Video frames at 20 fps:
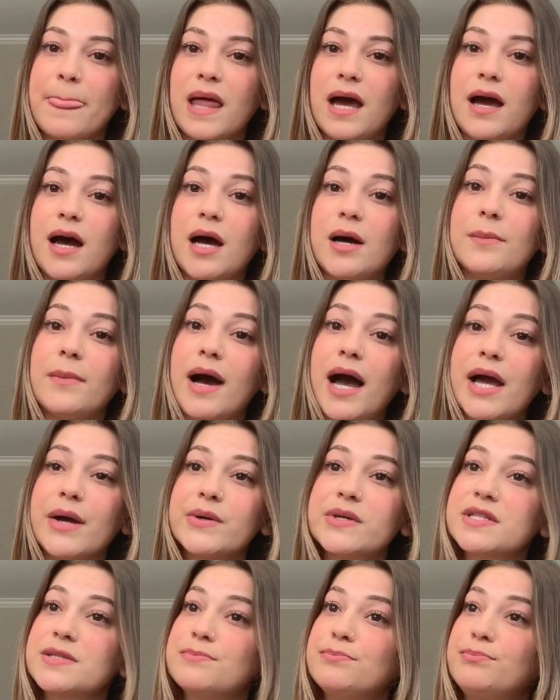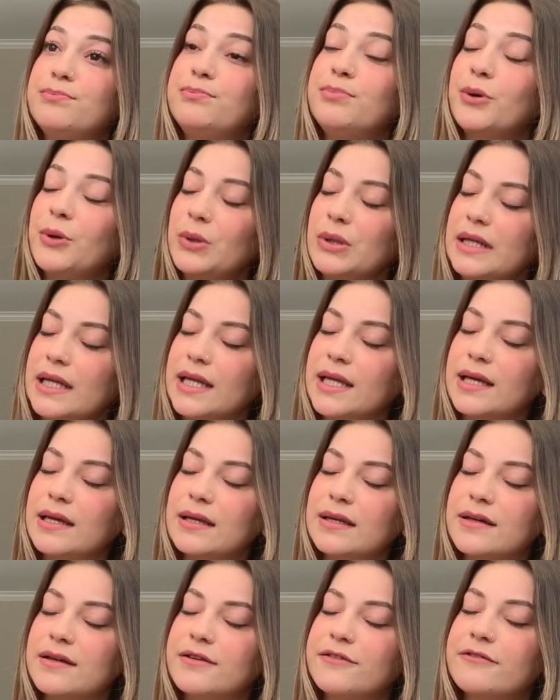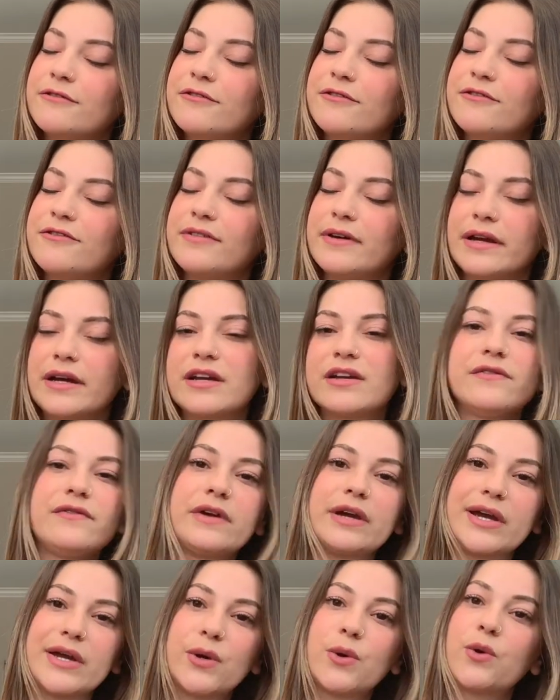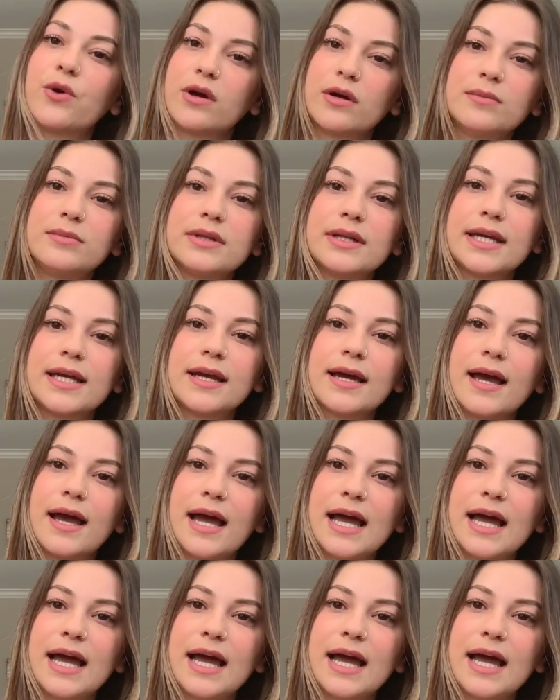I was bullied very, very horribly,